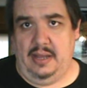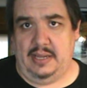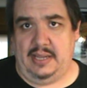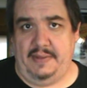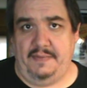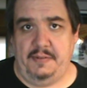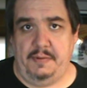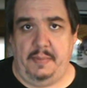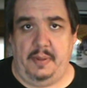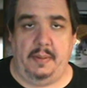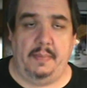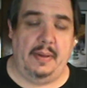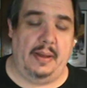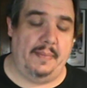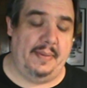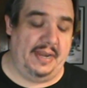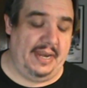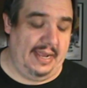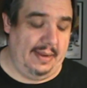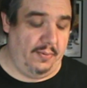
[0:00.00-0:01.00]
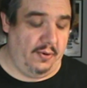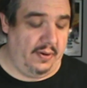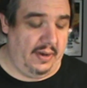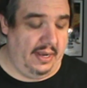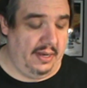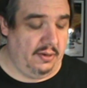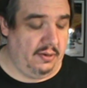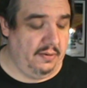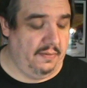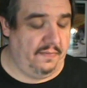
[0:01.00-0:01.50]
given to me by my neighbor
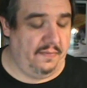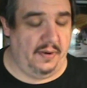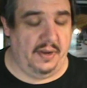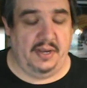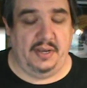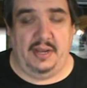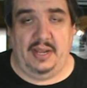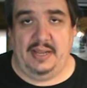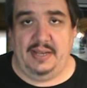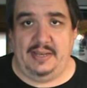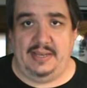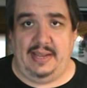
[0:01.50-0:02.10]
and good friend